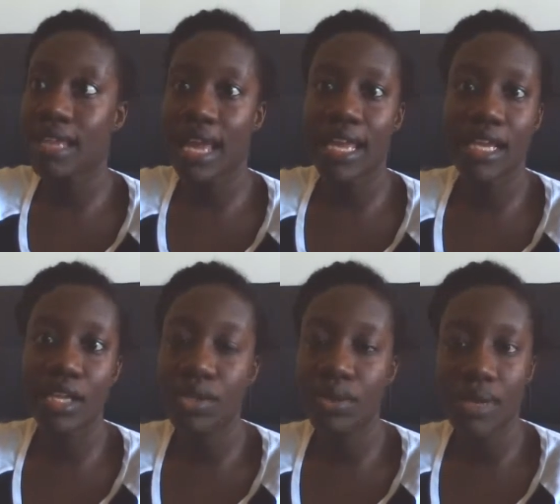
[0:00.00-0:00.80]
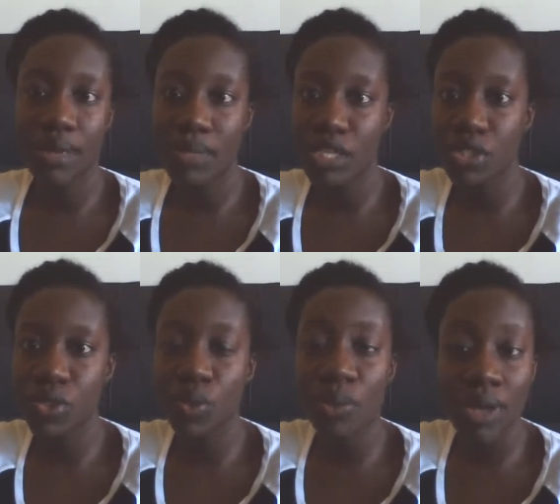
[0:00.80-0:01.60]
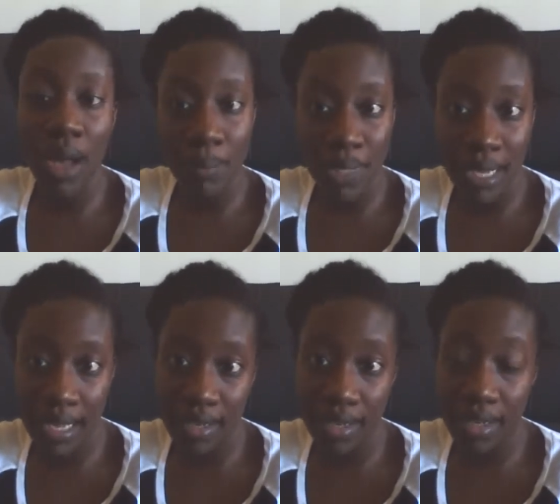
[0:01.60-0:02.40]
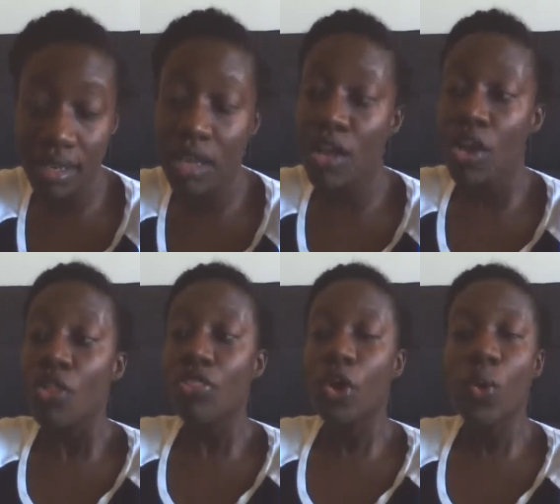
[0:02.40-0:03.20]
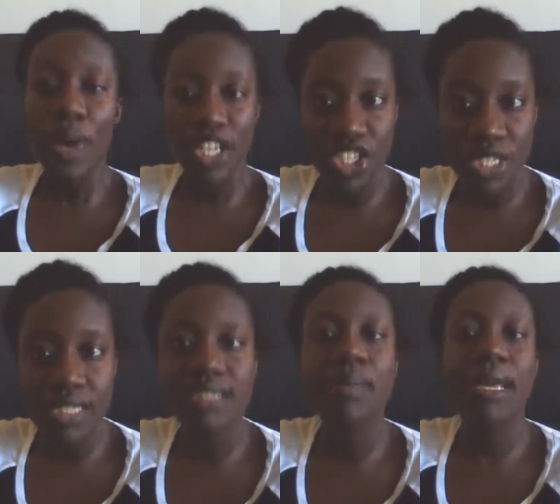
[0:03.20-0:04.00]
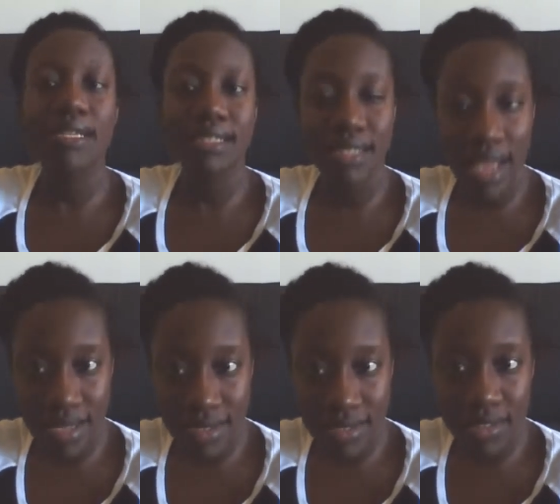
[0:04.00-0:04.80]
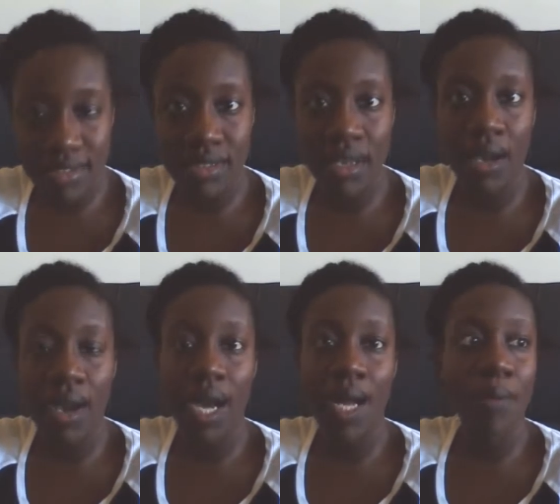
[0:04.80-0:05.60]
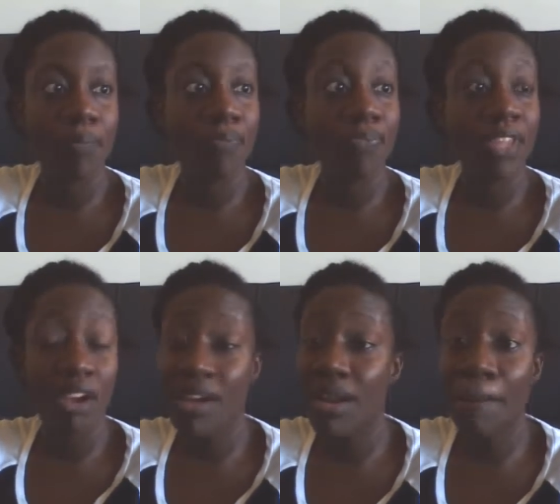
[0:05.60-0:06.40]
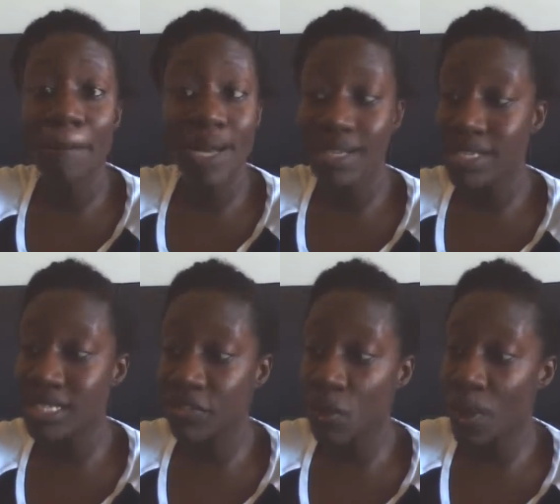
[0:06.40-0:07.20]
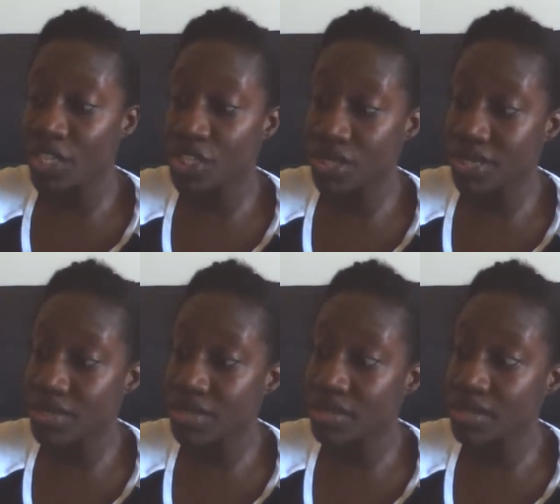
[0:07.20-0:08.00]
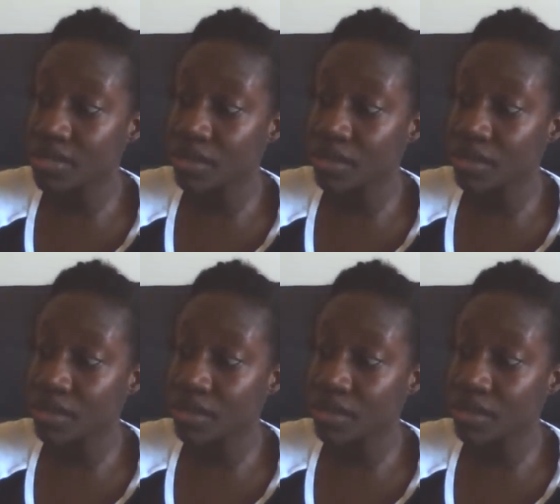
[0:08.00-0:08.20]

like, super complicated. The questions make sense. There are an abundance of questions